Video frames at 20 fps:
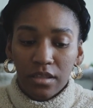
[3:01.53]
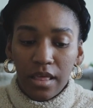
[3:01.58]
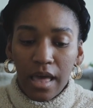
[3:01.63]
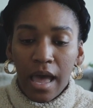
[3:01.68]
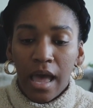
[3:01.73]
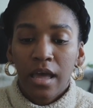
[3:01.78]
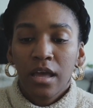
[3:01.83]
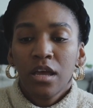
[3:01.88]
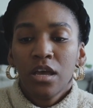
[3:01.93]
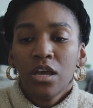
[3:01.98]
of
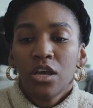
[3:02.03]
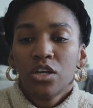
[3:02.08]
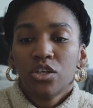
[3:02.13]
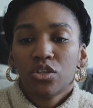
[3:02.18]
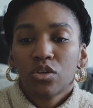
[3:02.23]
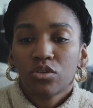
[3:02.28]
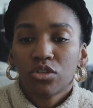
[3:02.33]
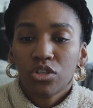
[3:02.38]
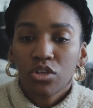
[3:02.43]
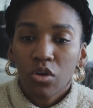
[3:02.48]
that.
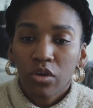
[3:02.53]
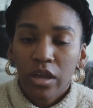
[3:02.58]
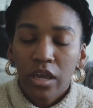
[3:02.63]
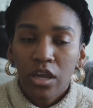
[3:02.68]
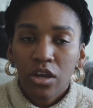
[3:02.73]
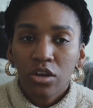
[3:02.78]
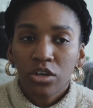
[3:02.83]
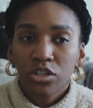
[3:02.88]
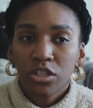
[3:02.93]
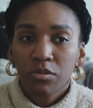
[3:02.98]
So
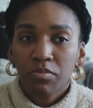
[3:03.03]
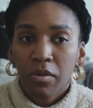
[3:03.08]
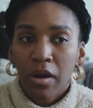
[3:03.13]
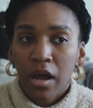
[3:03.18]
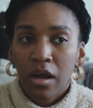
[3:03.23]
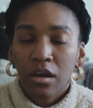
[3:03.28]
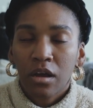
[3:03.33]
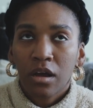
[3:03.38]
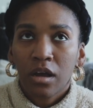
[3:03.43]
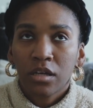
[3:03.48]
soaking your
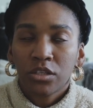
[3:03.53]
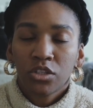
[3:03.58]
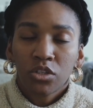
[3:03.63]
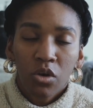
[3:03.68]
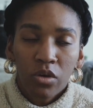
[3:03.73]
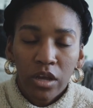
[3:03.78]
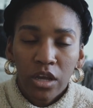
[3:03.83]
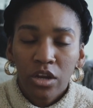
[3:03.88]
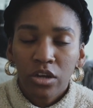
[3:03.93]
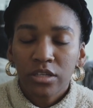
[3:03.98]

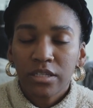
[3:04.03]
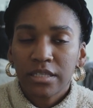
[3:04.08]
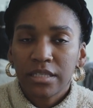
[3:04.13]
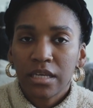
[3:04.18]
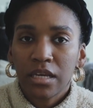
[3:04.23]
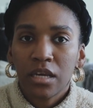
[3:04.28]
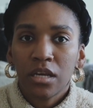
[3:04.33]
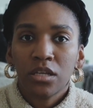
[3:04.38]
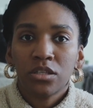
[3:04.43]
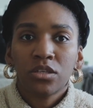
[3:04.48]

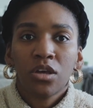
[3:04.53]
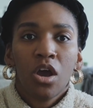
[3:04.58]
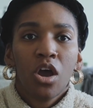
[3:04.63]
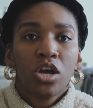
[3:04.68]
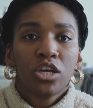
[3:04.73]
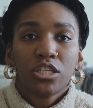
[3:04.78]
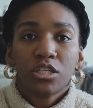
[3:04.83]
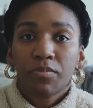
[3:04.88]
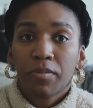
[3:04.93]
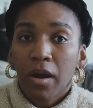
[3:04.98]
seeds,
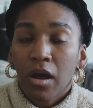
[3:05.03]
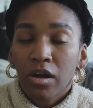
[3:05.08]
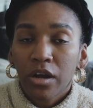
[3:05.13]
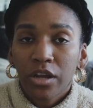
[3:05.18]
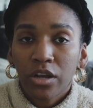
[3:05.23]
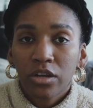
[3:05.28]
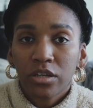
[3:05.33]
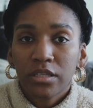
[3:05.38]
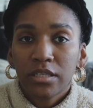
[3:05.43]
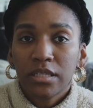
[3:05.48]

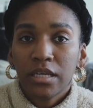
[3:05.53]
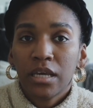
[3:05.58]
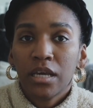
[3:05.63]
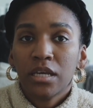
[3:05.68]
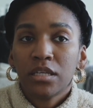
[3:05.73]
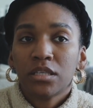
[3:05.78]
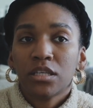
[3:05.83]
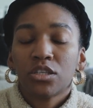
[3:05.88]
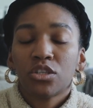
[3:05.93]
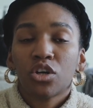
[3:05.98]
sprouting your
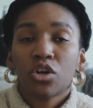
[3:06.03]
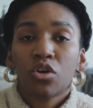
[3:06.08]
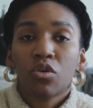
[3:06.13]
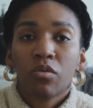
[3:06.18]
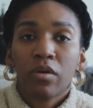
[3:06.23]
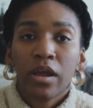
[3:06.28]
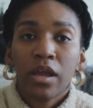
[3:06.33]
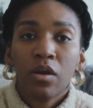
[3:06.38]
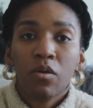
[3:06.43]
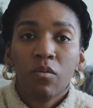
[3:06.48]
seeds is a
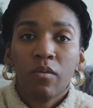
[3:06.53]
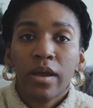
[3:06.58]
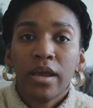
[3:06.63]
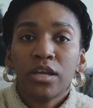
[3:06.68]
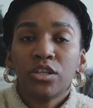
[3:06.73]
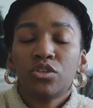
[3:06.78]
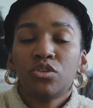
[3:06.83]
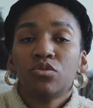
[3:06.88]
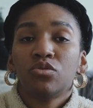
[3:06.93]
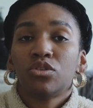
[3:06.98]
great
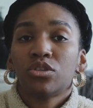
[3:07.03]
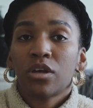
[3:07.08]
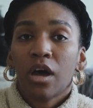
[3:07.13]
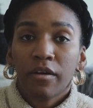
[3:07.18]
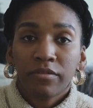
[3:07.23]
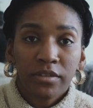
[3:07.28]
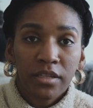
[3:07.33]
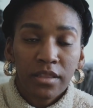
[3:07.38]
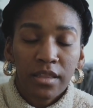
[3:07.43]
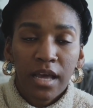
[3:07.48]
way to
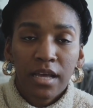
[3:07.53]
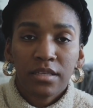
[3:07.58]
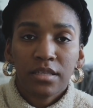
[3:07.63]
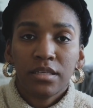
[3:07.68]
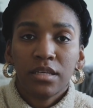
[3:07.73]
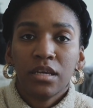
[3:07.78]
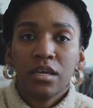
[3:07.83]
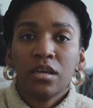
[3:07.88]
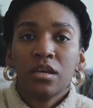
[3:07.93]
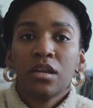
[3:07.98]
soften that
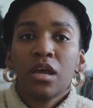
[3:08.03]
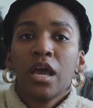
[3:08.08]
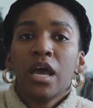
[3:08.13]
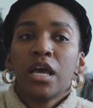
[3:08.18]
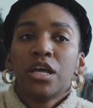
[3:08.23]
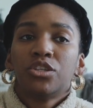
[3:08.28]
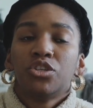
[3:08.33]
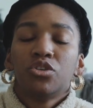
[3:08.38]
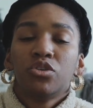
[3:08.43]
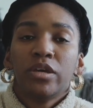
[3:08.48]
seed,
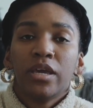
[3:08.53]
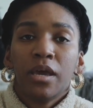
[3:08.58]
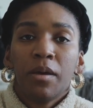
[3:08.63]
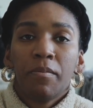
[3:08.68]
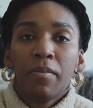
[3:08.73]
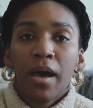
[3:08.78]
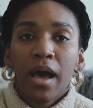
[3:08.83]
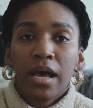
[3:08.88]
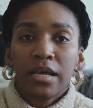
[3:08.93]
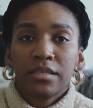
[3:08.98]
to
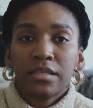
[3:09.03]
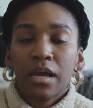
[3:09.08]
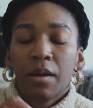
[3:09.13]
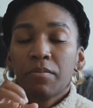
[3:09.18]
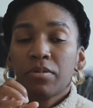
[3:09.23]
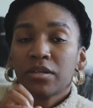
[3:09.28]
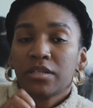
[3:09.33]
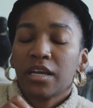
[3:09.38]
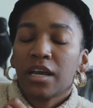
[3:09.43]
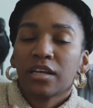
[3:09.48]
get past
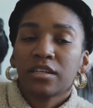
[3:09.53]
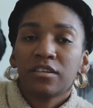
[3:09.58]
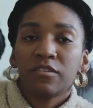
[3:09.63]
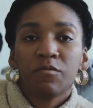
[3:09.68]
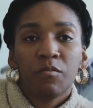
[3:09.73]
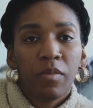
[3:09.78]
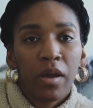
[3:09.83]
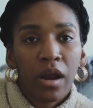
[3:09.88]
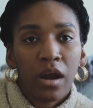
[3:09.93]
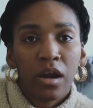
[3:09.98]
that
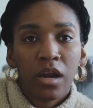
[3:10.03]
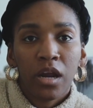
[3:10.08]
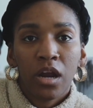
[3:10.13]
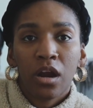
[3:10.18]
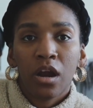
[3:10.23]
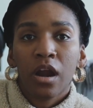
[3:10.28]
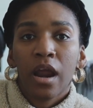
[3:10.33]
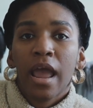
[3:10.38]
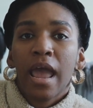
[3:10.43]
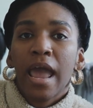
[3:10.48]
protective
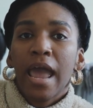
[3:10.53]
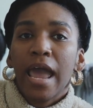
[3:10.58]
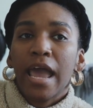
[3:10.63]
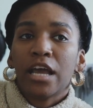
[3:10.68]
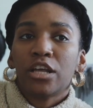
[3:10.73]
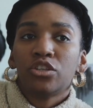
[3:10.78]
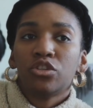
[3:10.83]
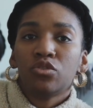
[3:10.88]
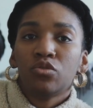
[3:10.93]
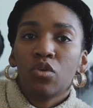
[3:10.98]
barrier,
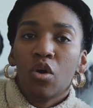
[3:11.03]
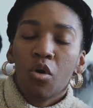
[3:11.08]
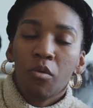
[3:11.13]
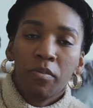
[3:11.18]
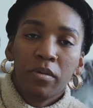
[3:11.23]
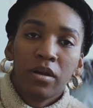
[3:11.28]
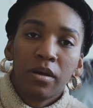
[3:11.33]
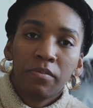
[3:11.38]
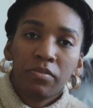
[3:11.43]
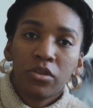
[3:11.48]
and to
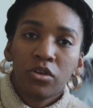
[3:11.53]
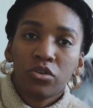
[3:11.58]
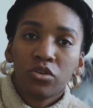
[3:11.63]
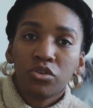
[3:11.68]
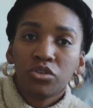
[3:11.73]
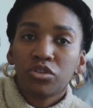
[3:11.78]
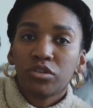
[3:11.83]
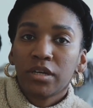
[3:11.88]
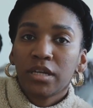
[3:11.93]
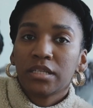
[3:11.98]
open up the
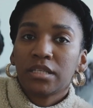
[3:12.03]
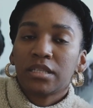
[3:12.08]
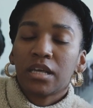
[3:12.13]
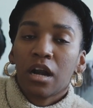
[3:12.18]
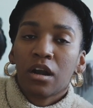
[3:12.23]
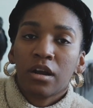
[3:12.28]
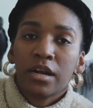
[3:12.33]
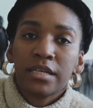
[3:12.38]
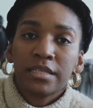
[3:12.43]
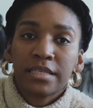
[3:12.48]
nutrients
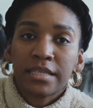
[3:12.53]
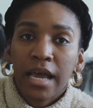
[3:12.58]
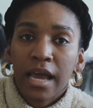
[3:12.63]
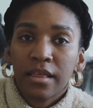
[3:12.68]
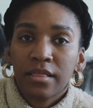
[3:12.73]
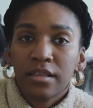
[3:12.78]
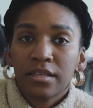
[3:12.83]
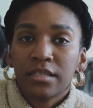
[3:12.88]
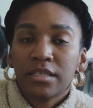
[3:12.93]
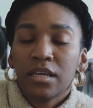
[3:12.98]
that are
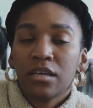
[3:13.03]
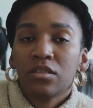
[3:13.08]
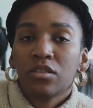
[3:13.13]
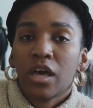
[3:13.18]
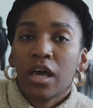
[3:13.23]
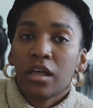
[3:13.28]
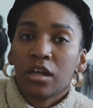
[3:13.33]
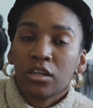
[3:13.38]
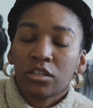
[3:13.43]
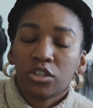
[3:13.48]
inside the seed,
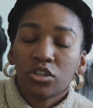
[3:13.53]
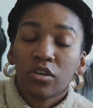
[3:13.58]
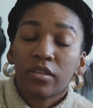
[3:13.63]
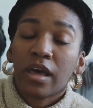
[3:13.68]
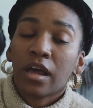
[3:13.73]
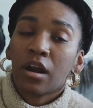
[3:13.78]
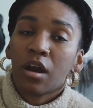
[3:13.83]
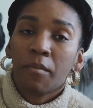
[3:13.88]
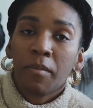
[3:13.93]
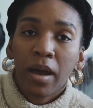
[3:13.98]
so
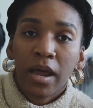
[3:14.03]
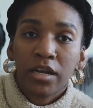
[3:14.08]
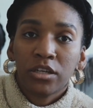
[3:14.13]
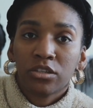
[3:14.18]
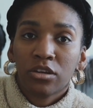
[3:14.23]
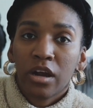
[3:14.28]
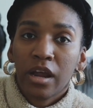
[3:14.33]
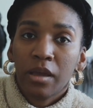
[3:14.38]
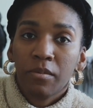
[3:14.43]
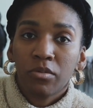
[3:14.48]
that our
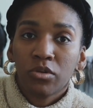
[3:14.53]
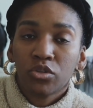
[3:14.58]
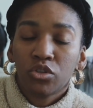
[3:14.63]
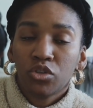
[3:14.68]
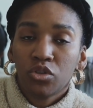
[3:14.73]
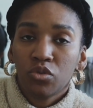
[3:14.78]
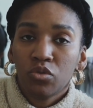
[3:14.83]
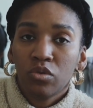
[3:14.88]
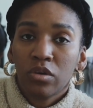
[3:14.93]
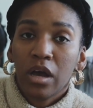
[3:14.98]
bodies are able
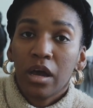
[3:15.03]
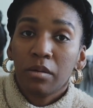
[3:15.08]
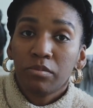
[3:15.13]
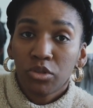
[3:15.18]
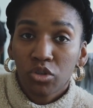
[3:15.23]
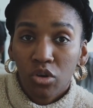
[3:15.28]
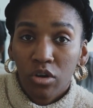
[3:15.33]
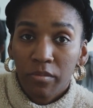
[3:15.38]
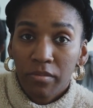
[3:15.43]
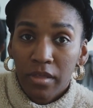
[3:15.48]
to
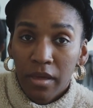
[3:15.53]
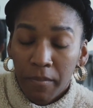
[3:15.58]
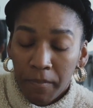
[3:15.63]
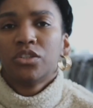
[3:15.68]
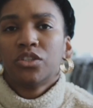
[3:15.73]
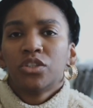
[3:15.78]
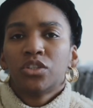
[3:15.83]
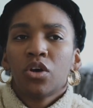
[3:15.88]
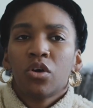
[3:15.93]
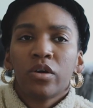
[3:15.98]
absorb them.
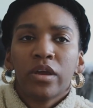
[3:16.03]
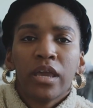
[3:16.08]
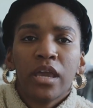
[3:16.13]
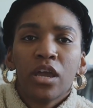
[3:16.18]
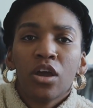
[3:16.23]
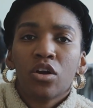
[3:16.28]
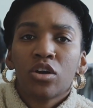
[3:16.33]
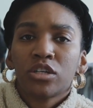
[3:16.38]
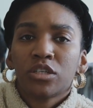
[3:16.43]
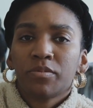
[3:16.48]

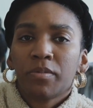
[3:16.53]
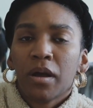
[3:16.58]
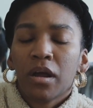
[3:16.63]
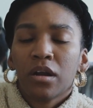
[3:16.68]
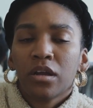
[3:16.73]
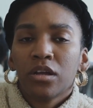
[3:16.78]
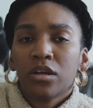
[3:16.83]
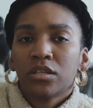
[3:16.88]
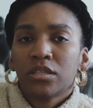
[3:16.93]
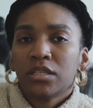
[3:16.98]
Soaking or
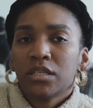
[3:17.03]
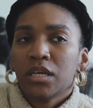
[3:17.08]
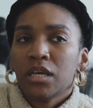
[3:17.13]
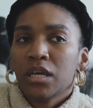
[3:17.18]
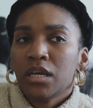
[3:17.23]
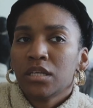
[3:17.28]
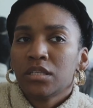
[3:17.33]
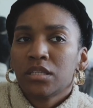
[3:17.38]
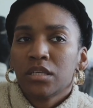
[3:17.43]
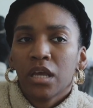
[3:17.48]
sprouting your
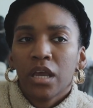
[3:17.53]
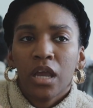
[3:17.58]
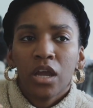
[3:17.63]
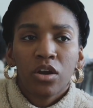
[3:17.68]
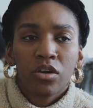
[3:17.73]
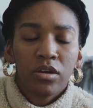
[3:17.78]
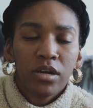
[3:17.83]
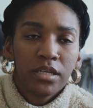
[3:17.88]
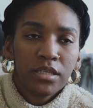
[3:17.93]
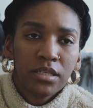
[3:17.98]
seeds
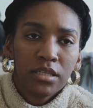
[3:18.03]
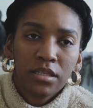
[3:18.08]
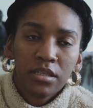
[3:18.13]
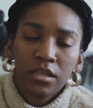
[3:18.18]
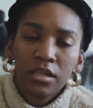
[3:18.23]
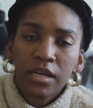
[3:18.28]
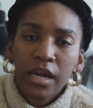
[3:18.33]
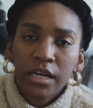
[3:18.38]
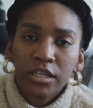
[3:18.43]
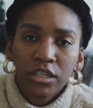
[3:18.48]
increases
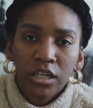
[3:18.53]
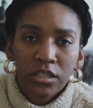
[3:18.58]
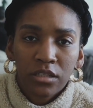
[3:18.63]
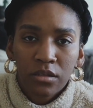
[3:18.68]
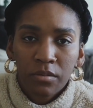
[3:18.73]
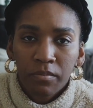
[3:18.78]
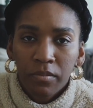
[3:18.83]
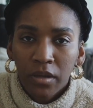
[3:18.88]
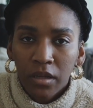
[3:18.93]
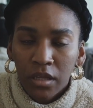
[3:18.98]
the
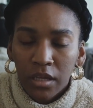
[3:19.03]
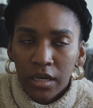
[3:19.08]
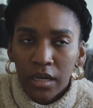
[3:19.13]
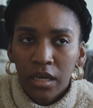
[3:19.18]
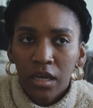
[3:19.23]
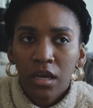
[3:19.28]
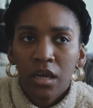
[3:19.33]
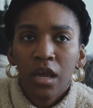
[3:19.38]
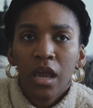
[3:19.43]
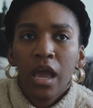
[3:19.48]

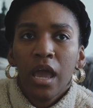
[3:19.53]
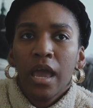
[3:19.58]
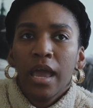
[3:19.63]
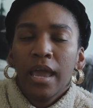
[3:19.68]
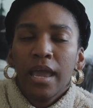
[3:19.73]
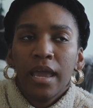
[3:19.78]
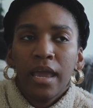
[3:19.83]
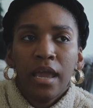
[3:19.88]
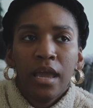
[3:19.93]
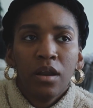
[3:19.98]
digestibility.
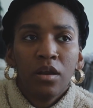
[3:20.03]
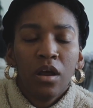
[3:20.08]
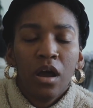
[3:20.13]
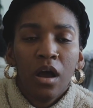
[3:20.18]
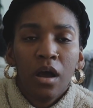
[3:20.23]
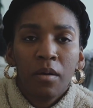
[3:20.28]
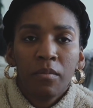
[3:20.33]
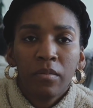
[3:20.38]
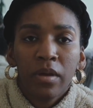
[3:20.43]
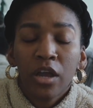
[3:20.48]
It
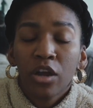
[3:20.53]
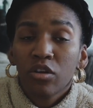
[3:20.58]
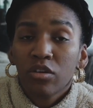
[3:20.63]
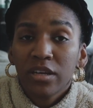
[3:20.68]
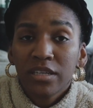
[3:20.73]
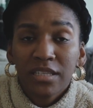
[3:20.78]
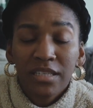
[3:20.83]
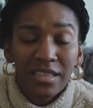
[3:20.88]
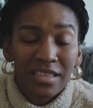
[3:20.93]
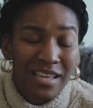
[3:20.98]

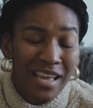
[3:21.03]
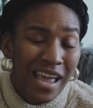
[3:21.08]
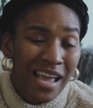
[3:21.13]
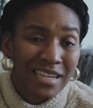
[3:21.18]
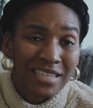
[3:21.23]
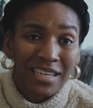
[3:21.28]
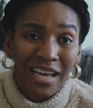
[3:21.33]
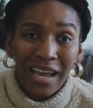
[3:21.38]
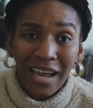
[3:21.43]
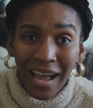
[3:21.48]
increases the
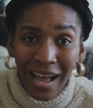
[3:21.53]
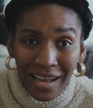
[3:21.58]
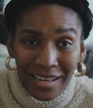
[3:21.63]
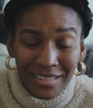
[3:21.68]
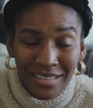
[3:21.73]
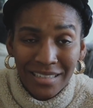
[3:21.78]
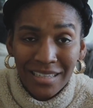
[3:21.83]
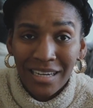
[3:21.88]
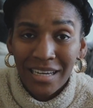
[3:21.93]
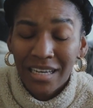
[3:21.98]

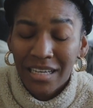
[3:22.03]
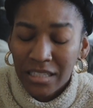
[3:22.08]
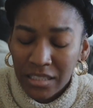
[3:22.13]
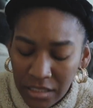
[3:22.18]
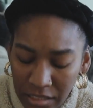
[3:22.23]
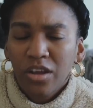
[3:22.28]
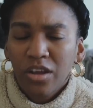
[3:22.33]
antioxidants.